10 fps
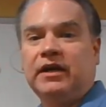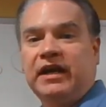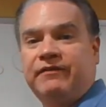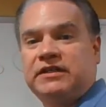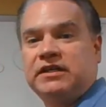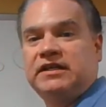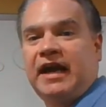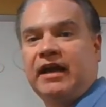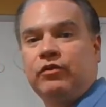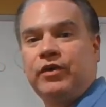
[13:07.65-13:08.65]
if it's
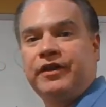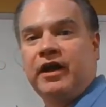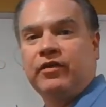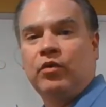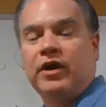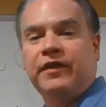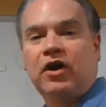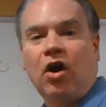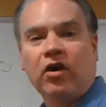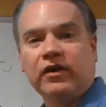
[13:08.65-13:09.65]
entangled with another one, the
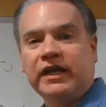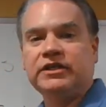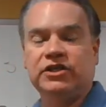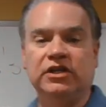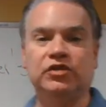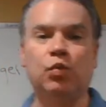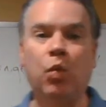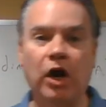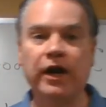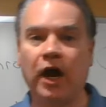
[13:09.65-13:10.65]
correlation is
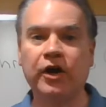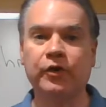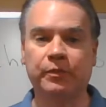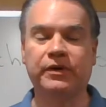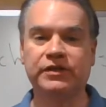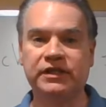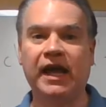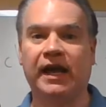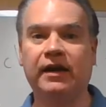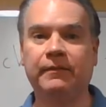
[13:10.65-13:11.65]

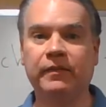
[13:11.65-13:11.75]
100%